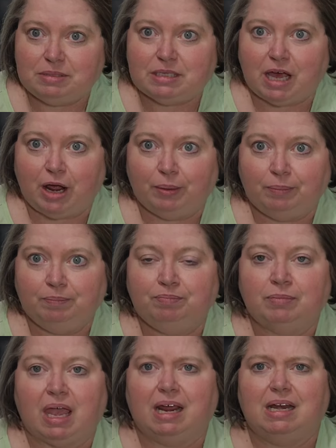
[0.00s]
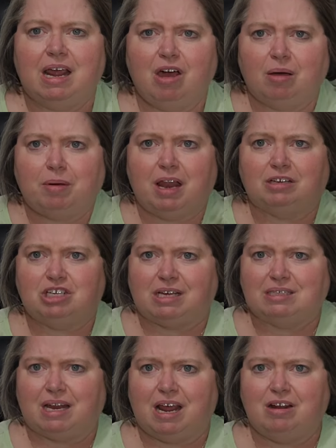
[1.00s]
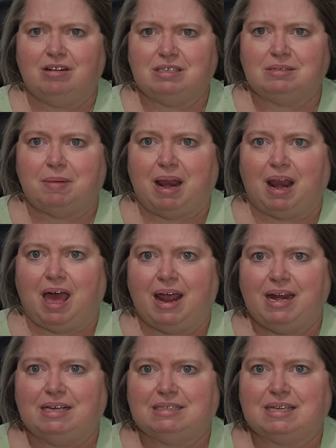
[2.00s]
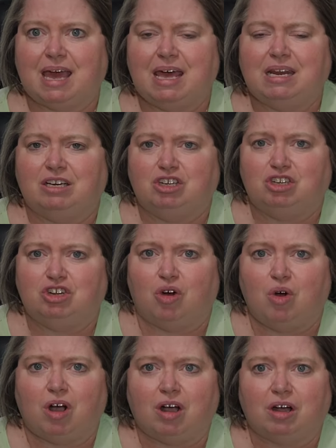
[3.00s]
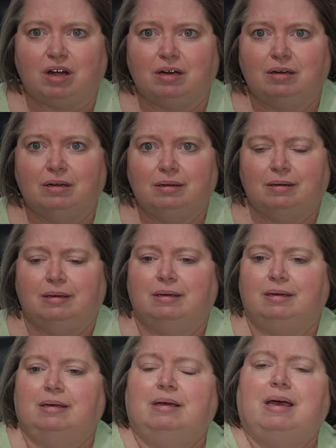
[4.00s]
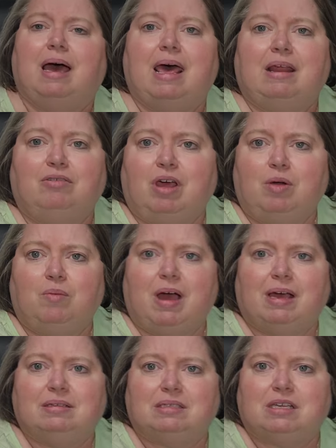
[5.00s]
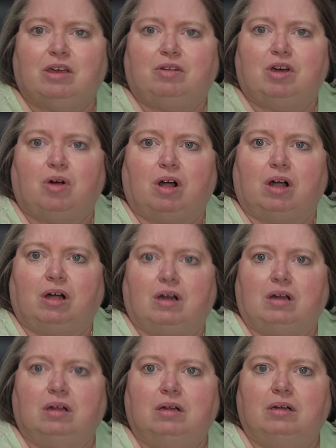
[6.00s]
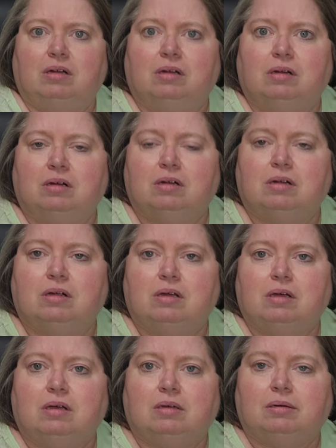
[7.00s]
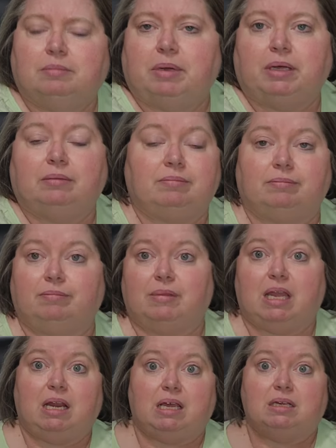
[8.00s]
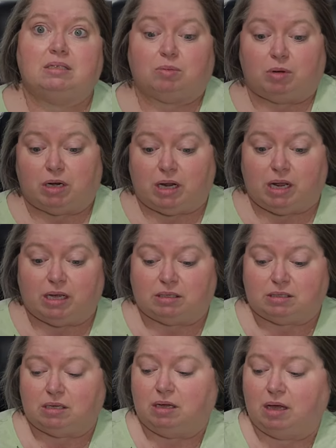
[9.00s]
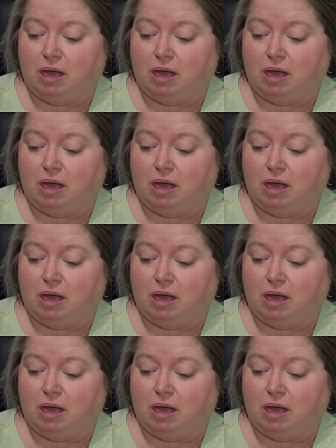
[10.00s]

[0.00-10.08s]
So, and yeah, I apologize. I noticed my light is kind of dark. I don't know why it's so dark, but it is what it is.